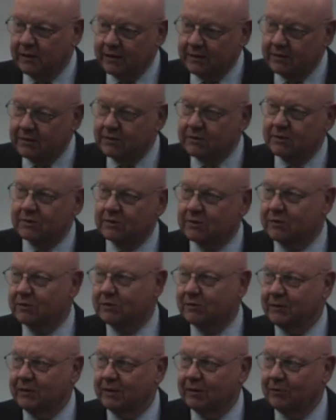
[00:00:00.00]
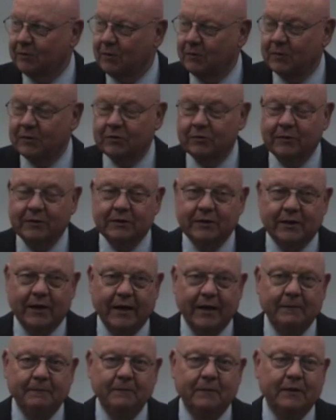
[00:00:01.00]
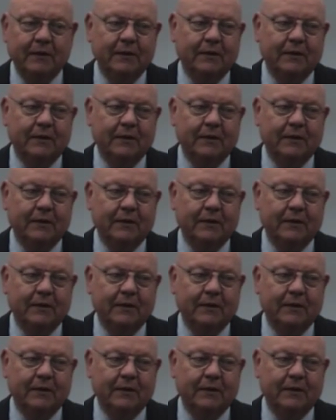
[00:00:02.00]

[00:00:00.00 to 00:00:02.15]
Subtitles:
That's what we're doing tonight.